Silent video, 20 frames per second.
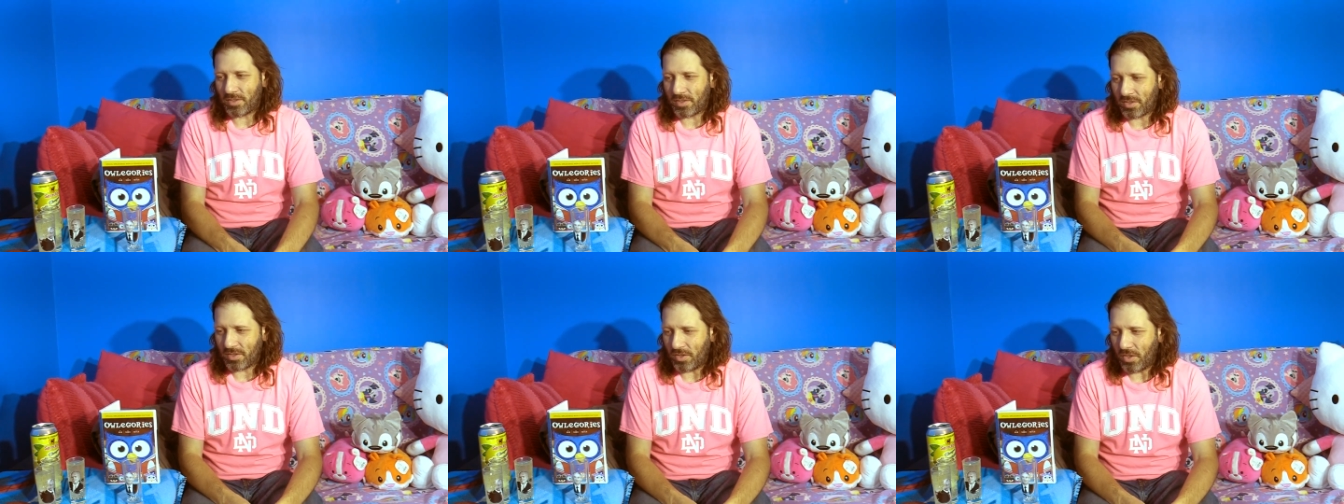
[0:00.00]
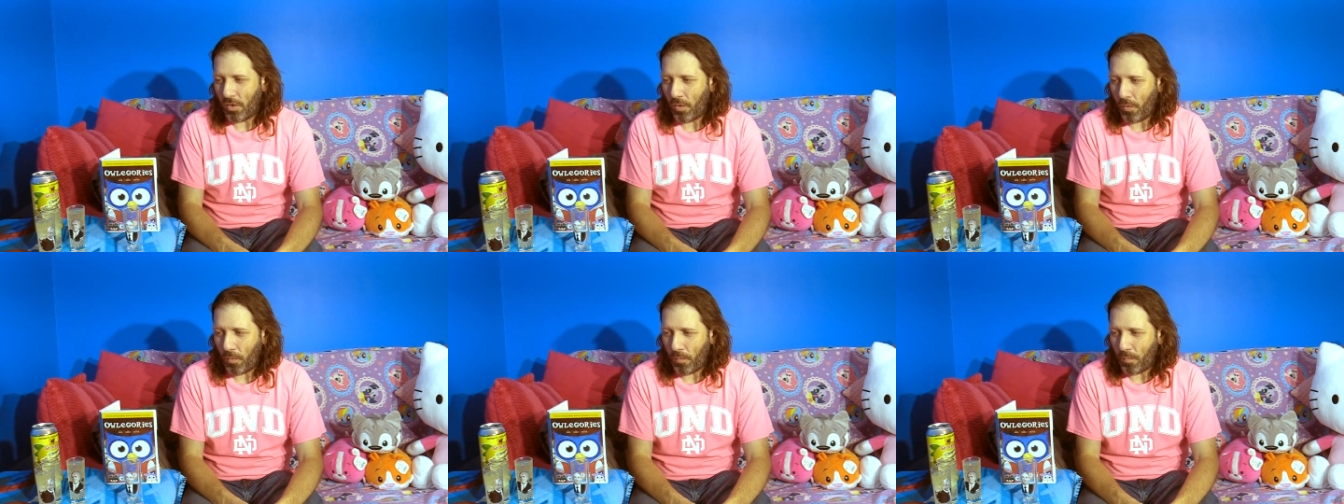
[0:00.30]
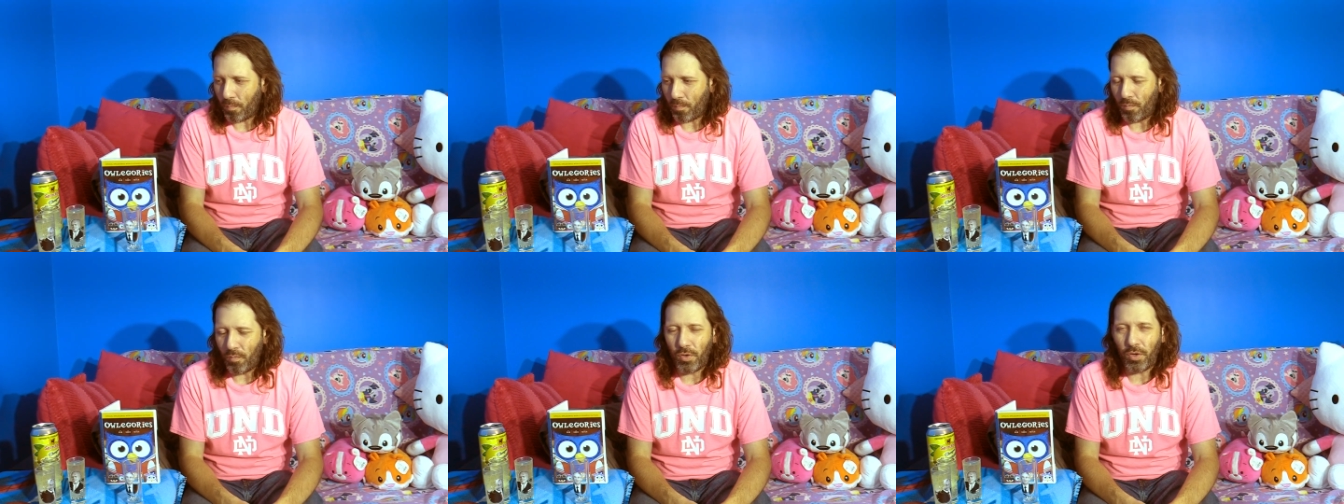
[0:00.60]
There's no
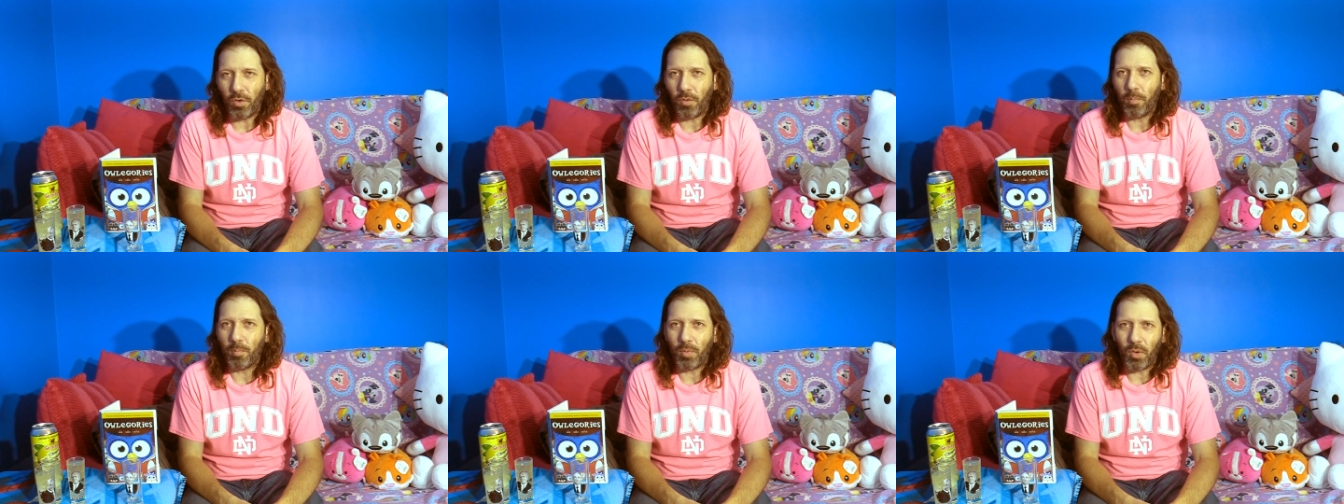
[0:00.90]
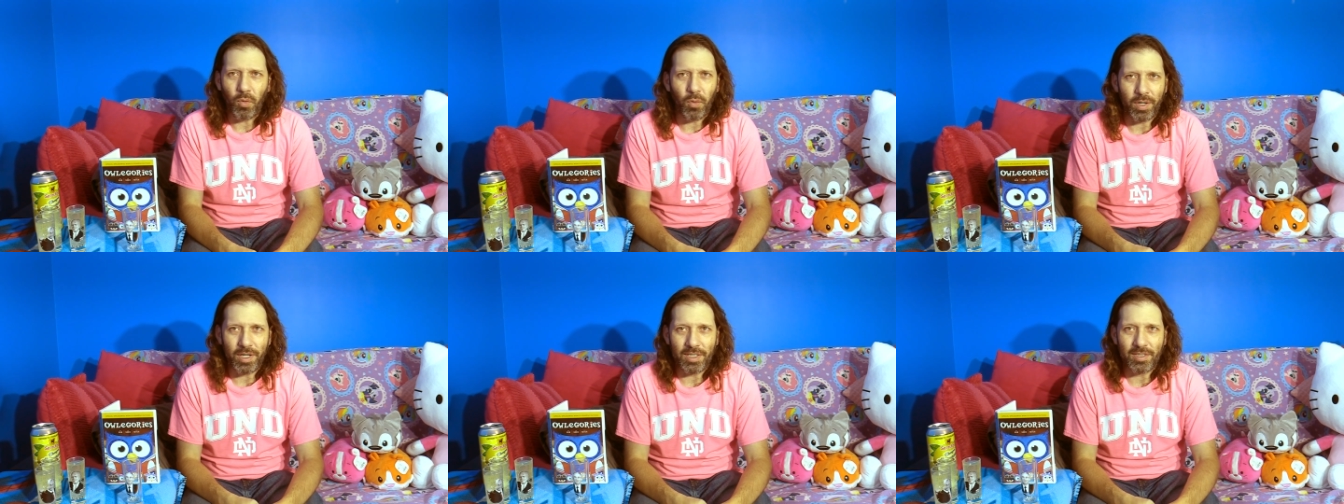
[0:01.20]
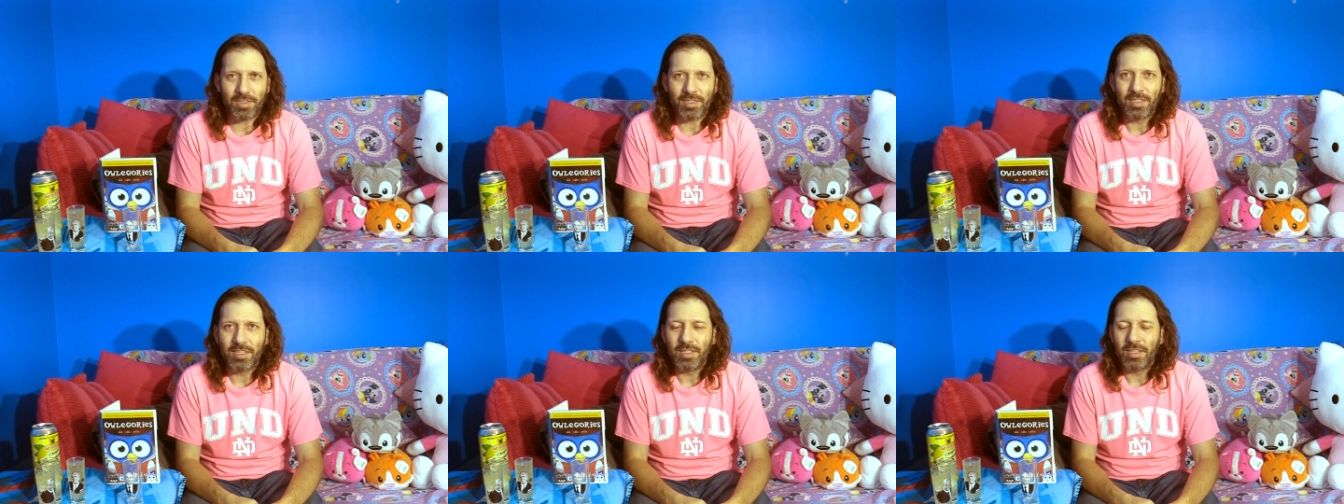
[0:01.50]
real point.
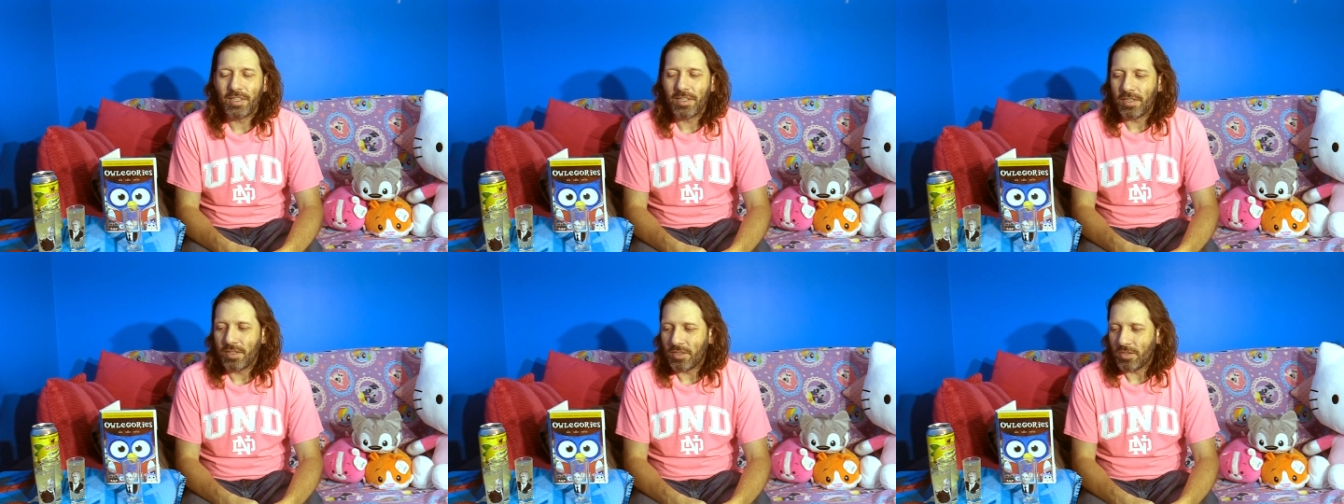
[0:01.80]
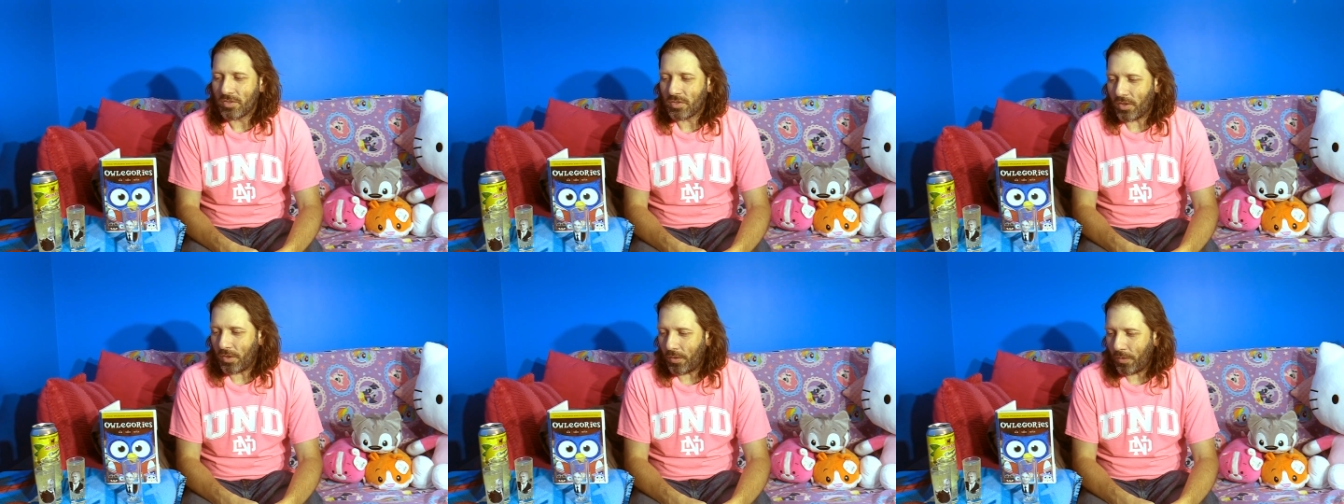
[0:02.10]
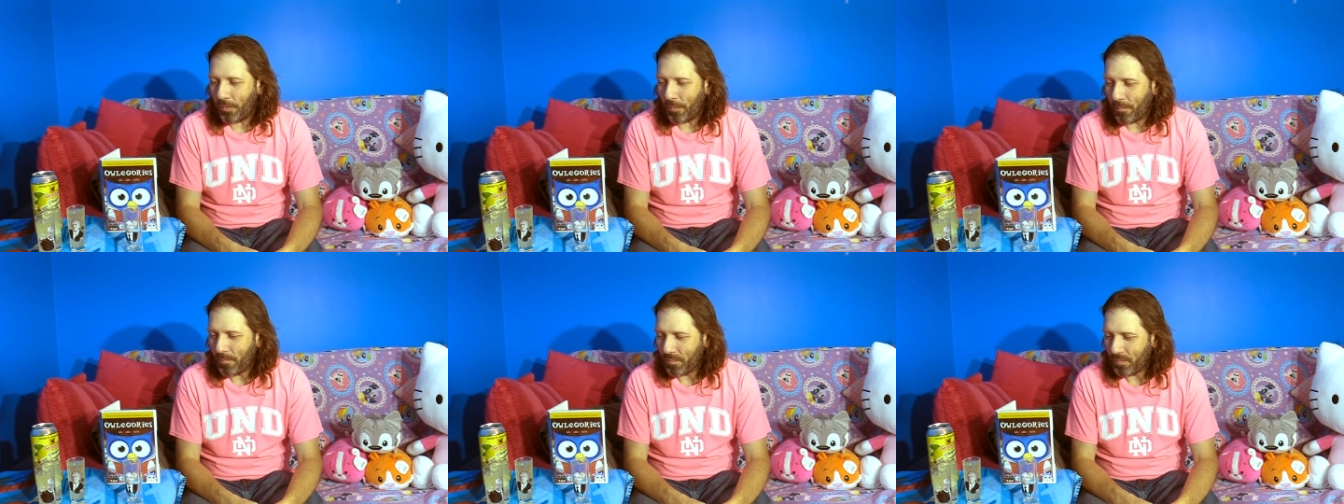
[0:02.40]

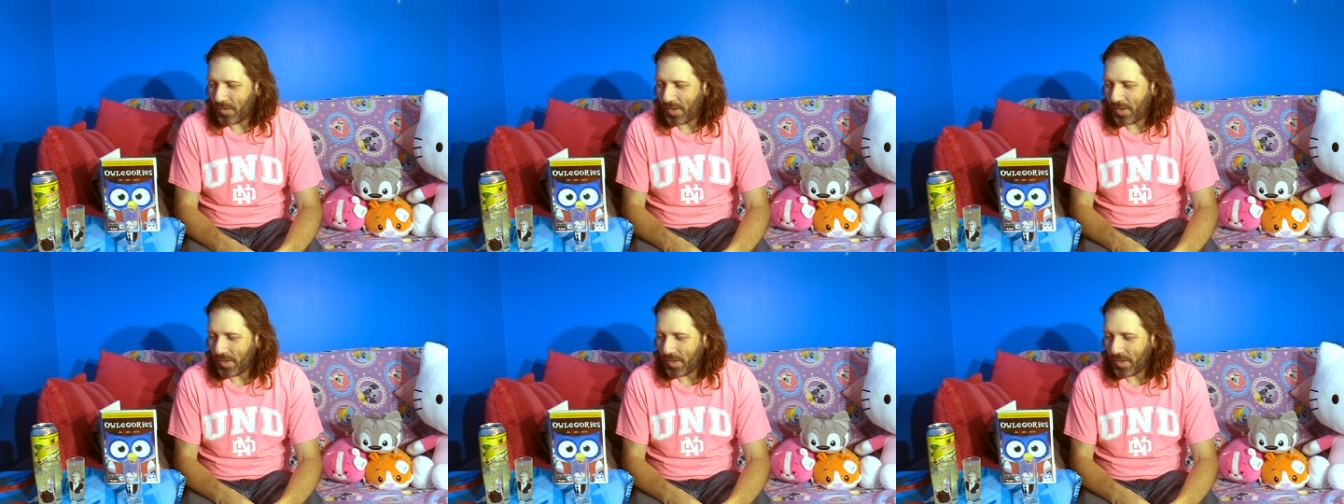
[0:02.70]
So